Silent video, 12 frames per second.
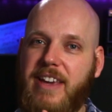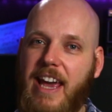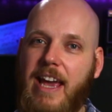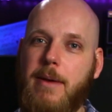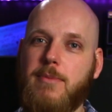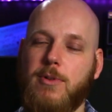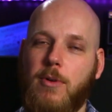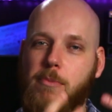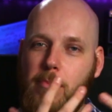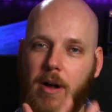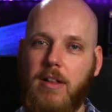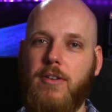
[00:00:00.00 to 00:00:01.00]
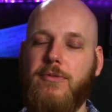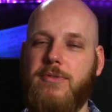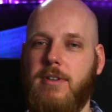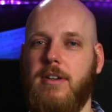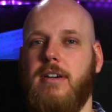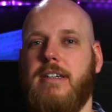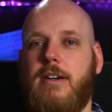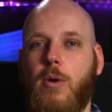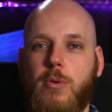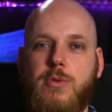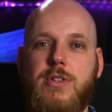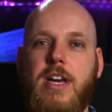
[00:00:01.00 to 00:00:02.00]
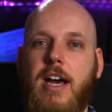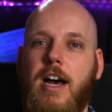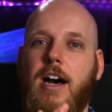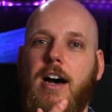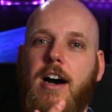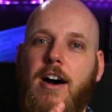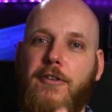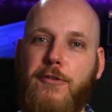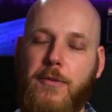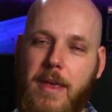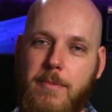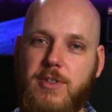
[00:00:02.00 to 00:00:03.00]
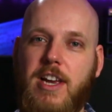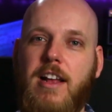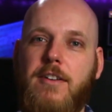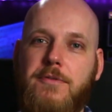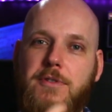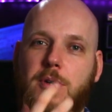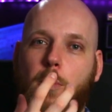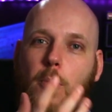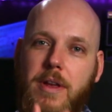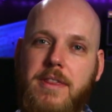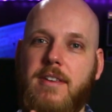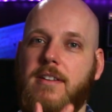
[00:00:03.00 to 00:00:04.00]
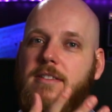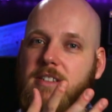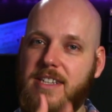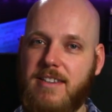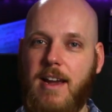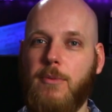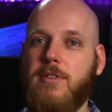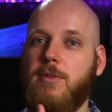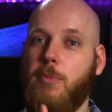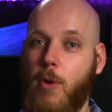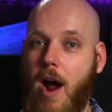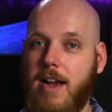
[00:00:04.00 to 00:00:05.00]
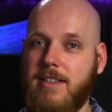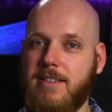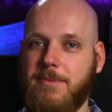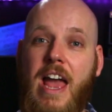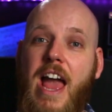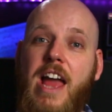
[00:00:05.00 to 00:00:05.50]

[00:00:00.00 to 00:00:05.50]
games or bulk of codes for themselves with the discounted price.